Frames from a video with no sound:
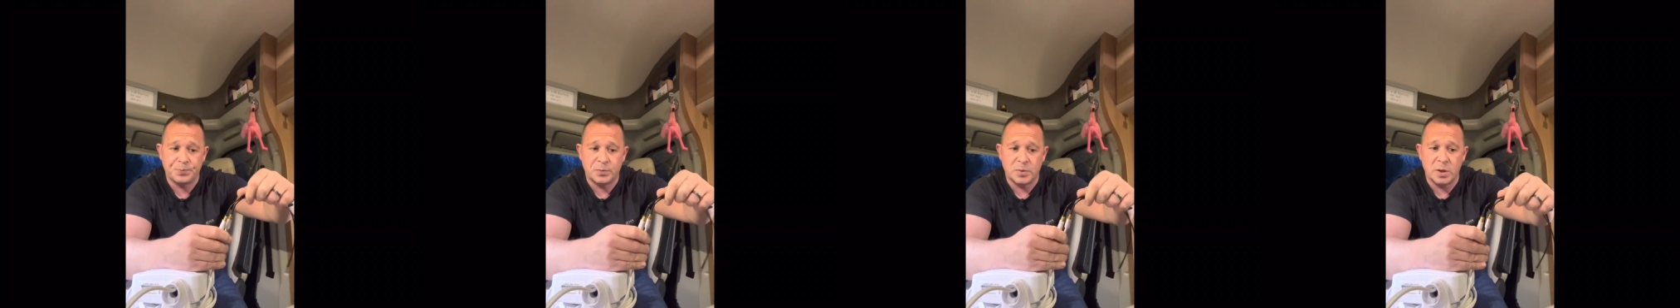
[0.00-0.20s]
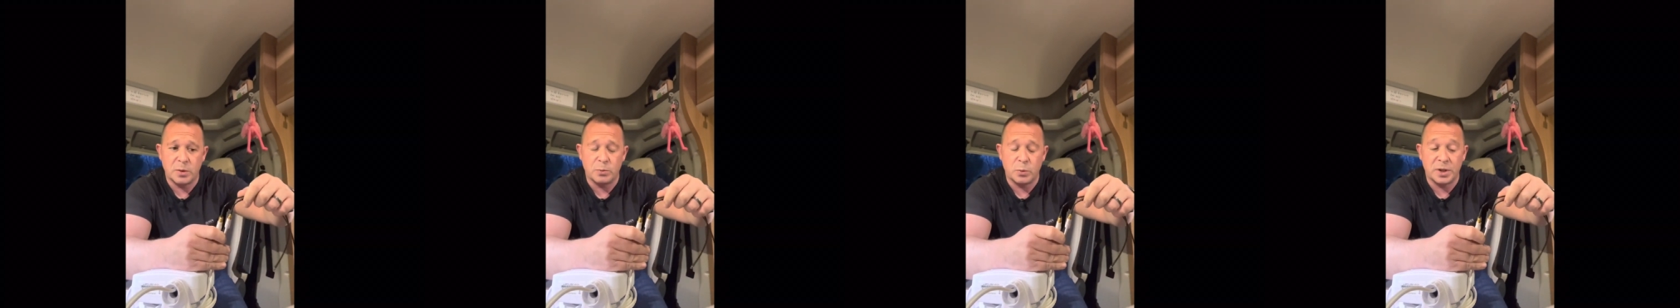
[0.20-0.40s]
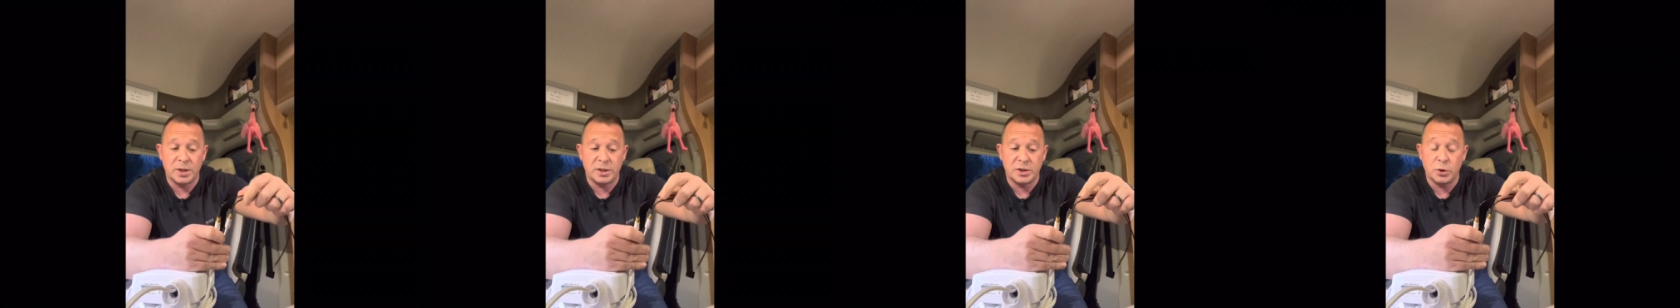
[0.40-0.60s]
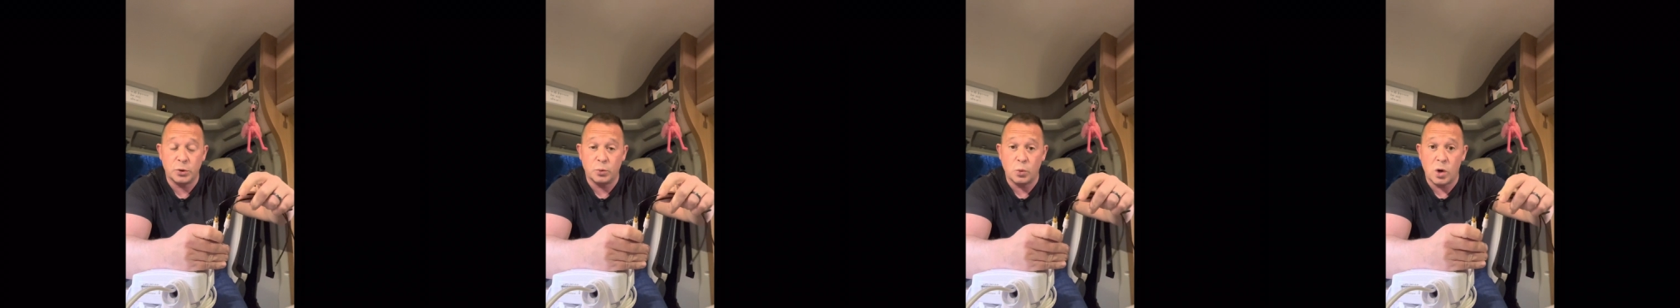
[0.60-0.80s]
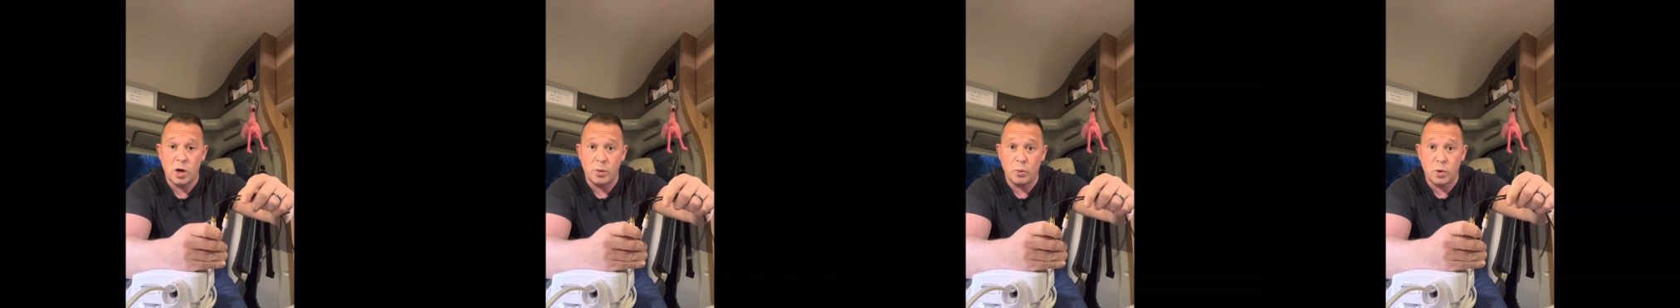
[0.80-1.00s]
with the two
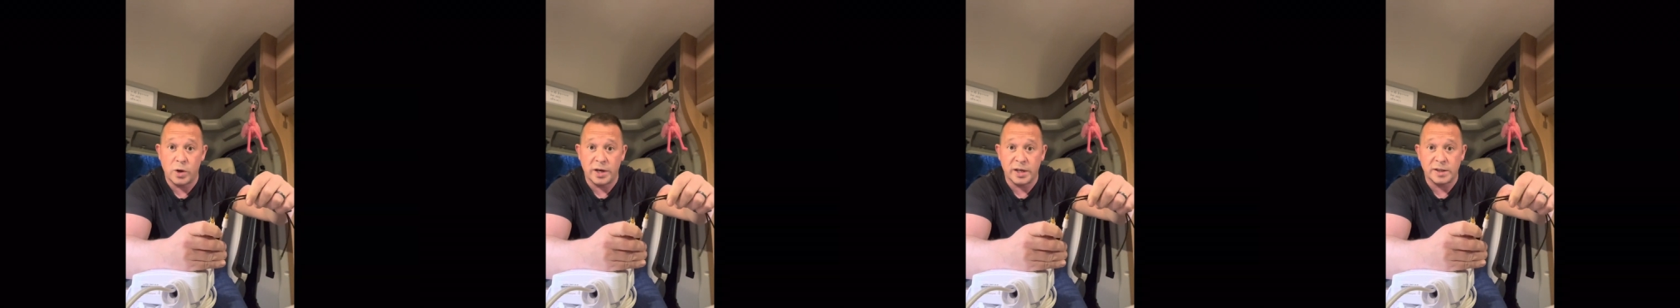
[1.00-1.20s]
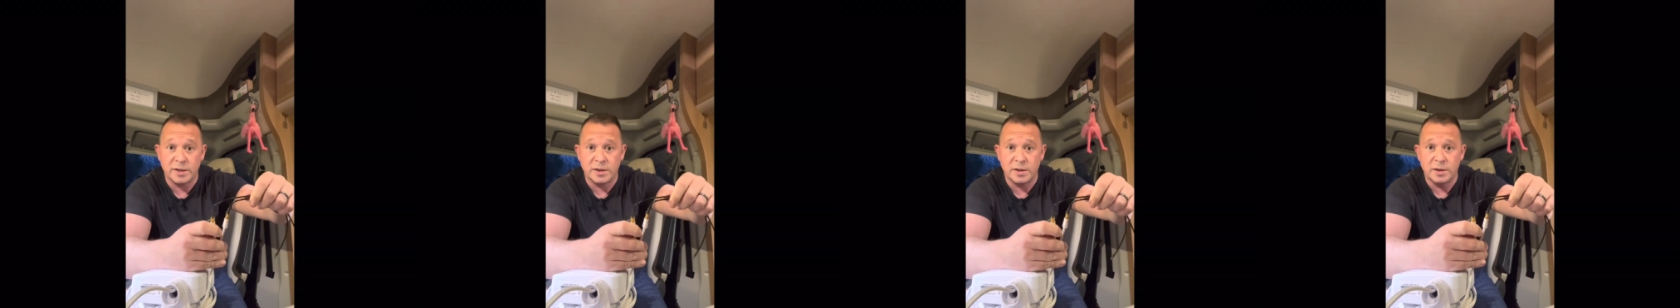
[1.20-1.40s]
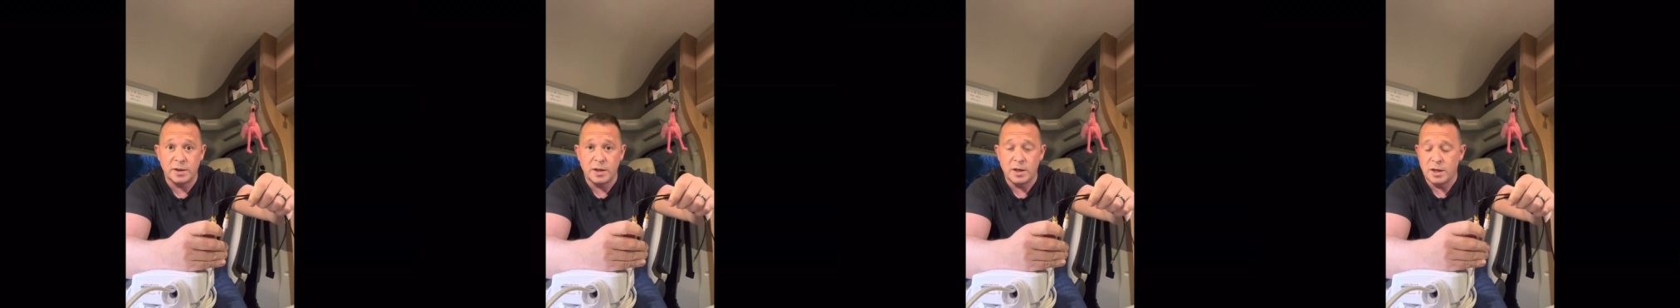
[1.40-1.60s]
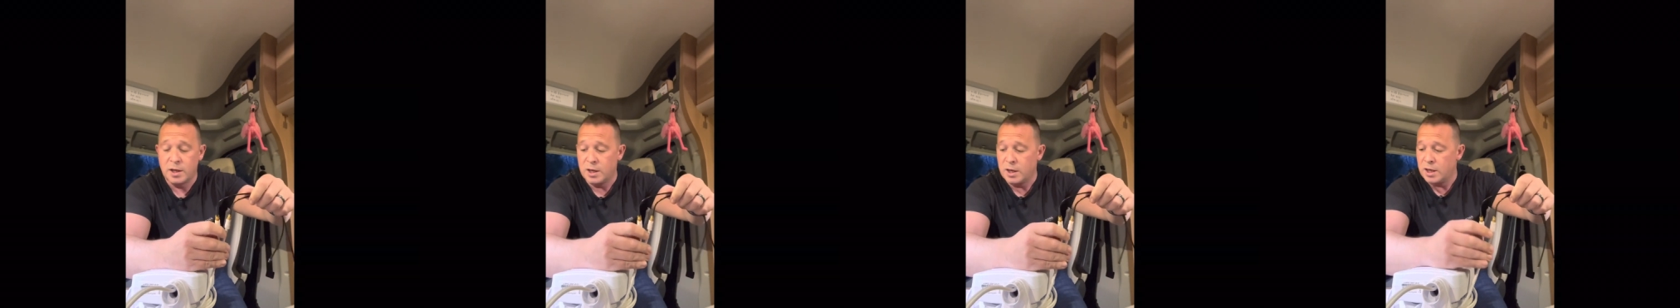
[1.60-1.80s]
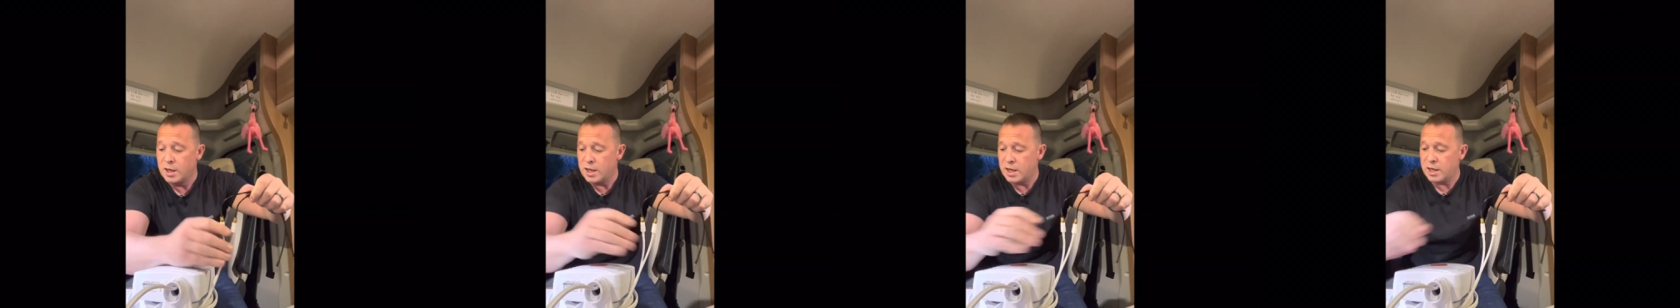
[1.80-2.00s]
white wires,
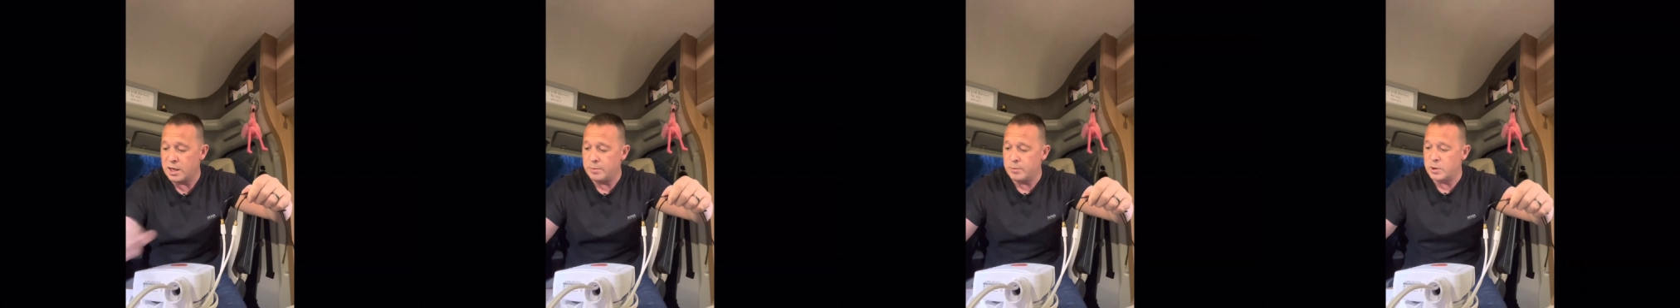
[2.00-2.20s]
and I'm